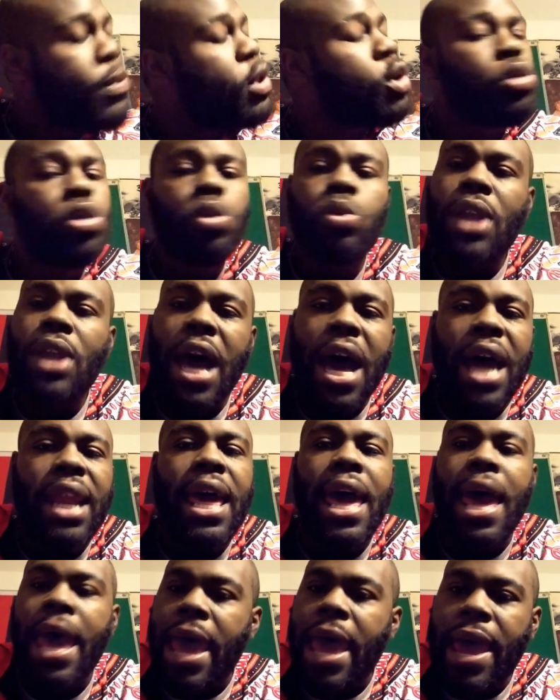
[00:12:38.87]
you do not
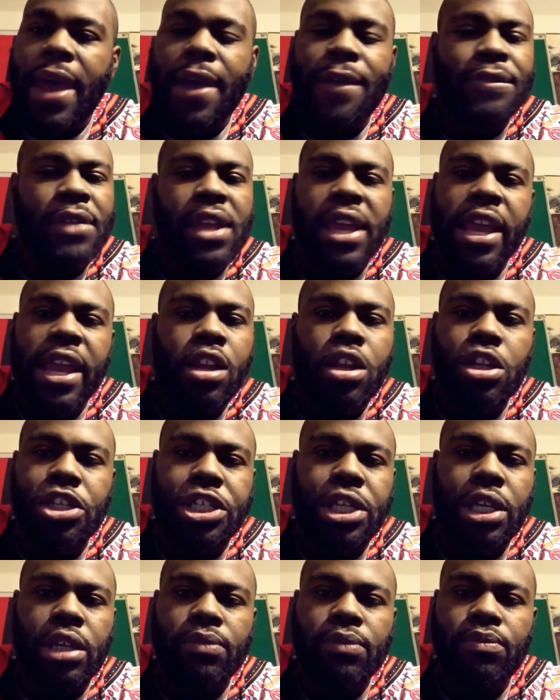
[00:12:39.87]
have the
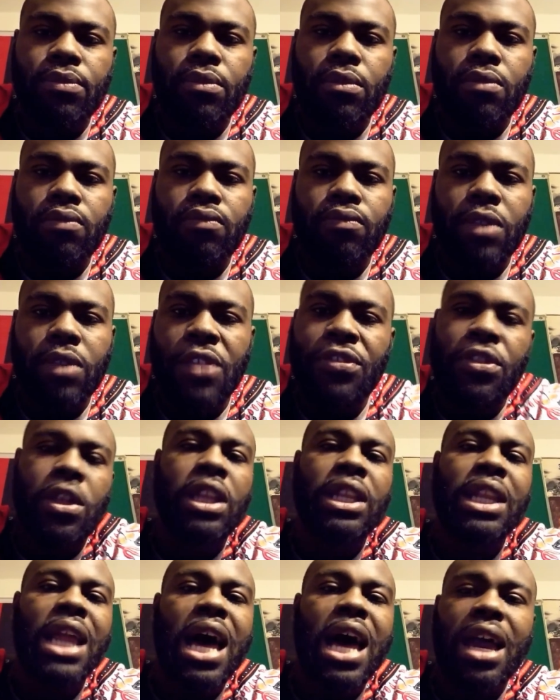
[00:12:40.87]
energy in the
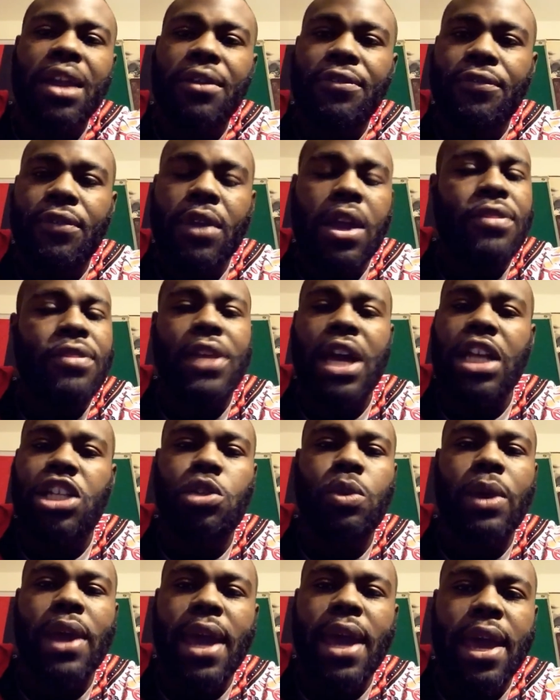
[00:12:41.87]
life that
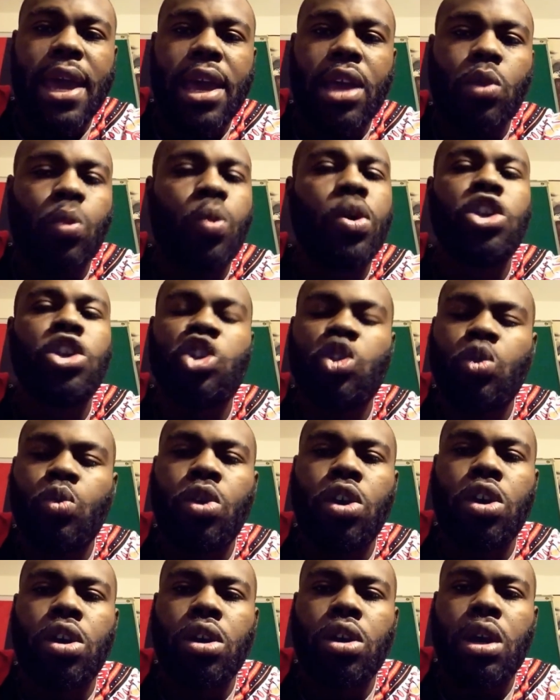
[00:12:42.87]
you had when you
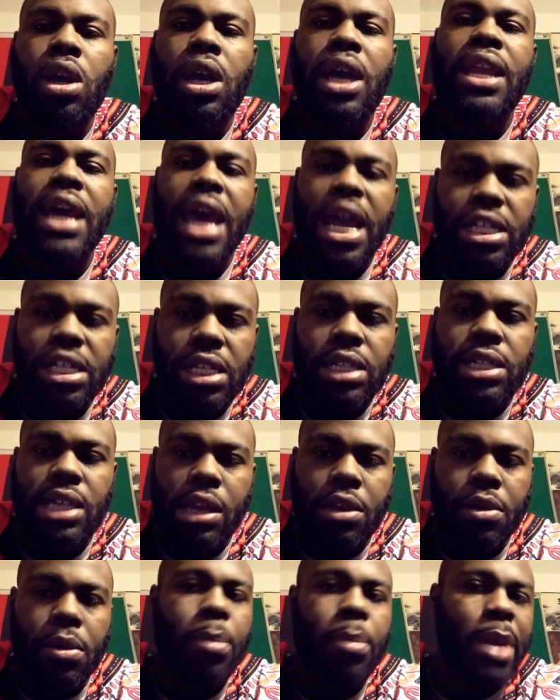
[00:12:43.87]
were an action
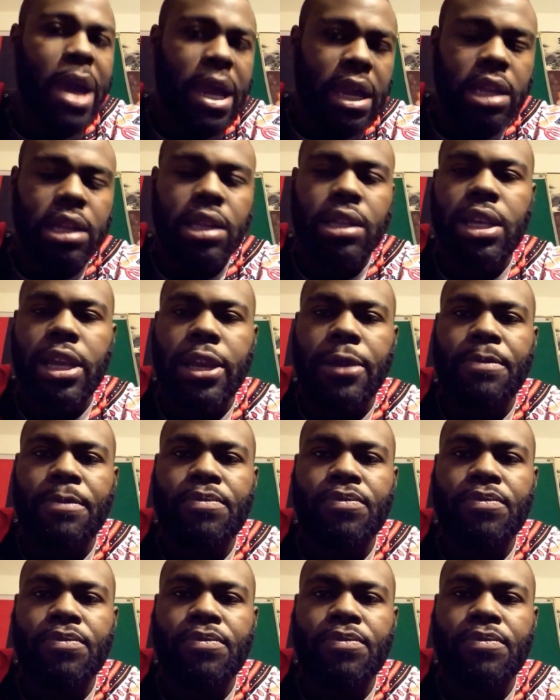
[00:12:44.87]
taker back in the day.